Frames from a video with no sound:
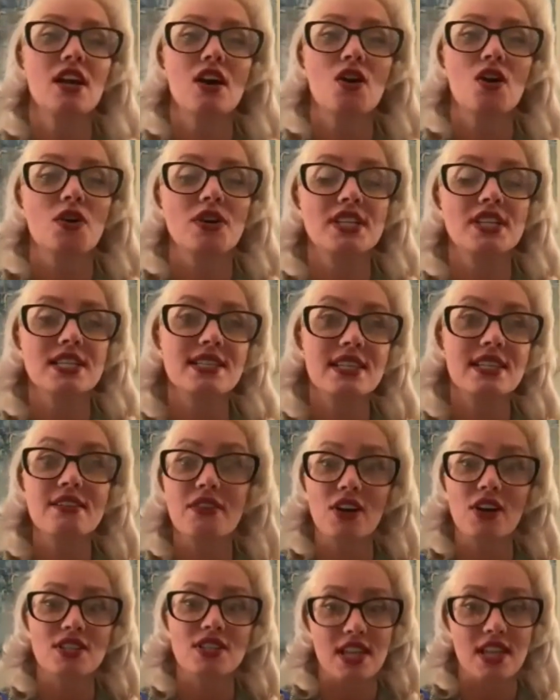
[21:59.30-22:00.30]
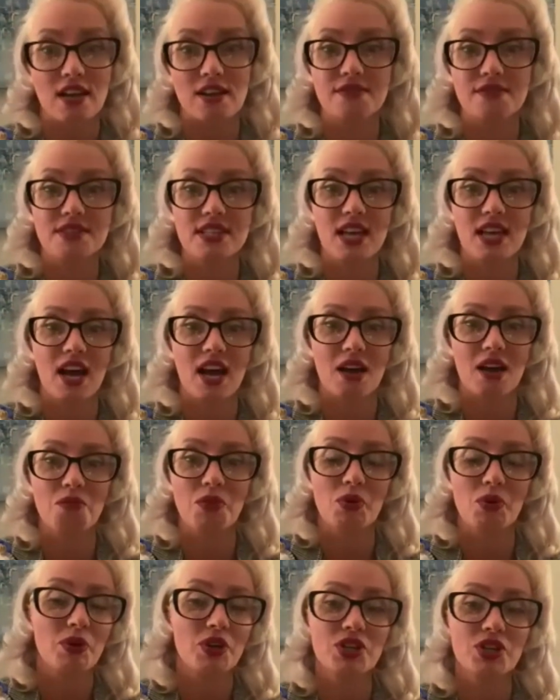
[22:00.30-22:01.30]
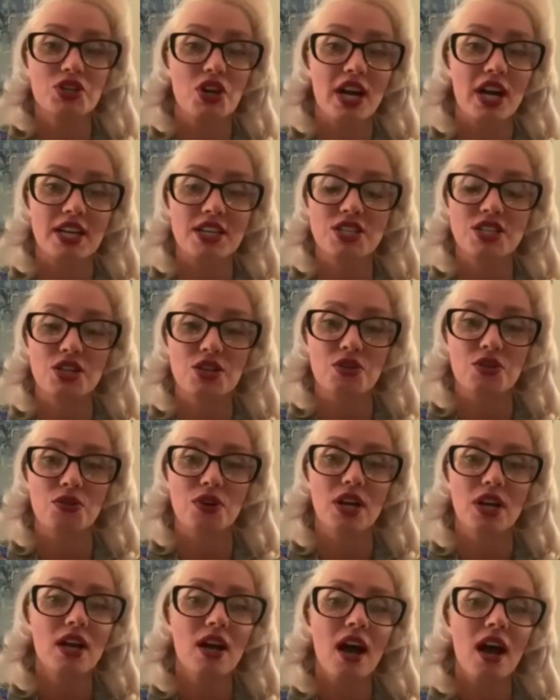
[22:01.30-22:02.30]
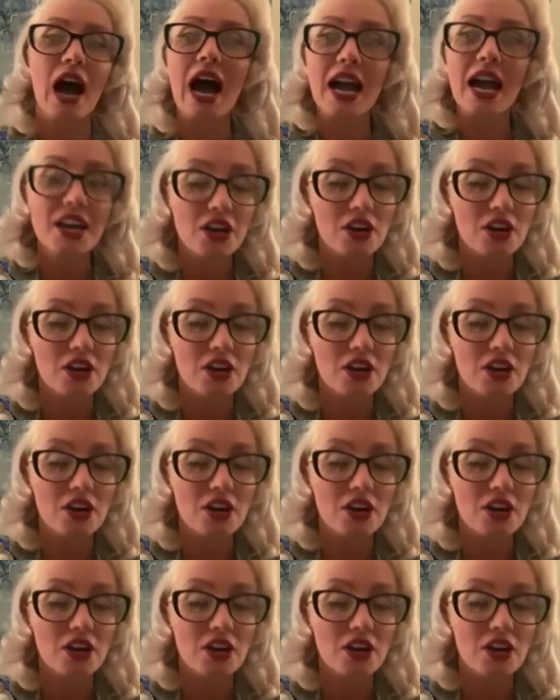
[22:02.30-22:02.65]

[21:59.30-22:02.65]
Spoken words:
or deceive ourselves when we're trying to hide